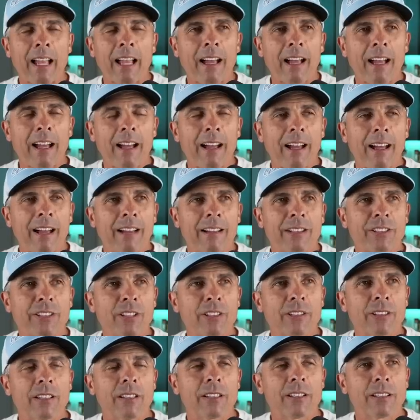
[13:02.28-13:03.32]
a
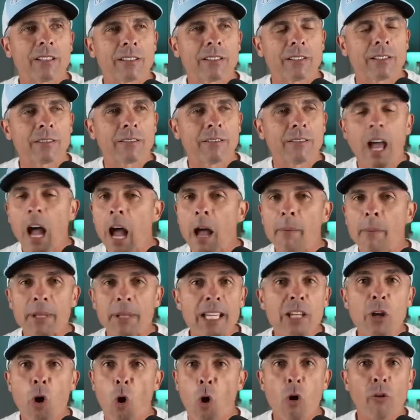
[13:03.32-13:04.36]
just a
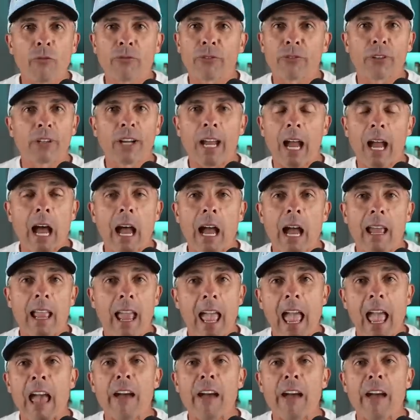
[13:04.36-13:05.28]
snobby golfer guy.